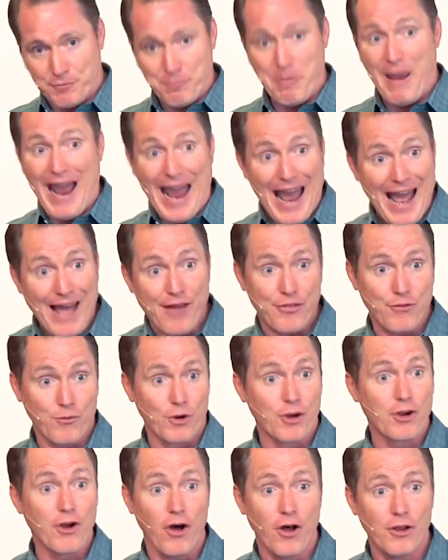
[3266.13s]
path
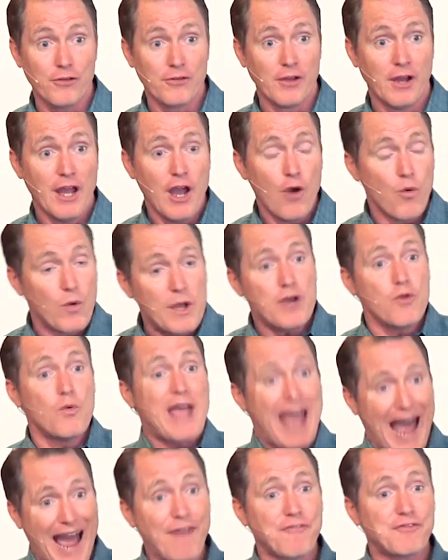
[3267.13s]
we're called. We
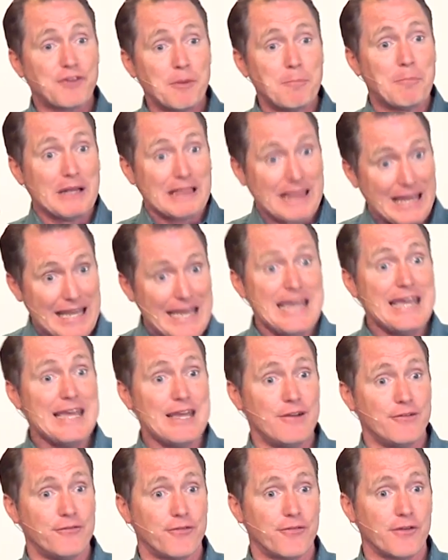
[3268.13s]
have to
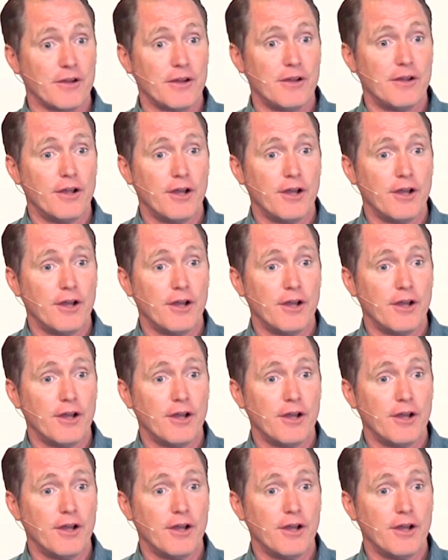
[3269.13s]
believe.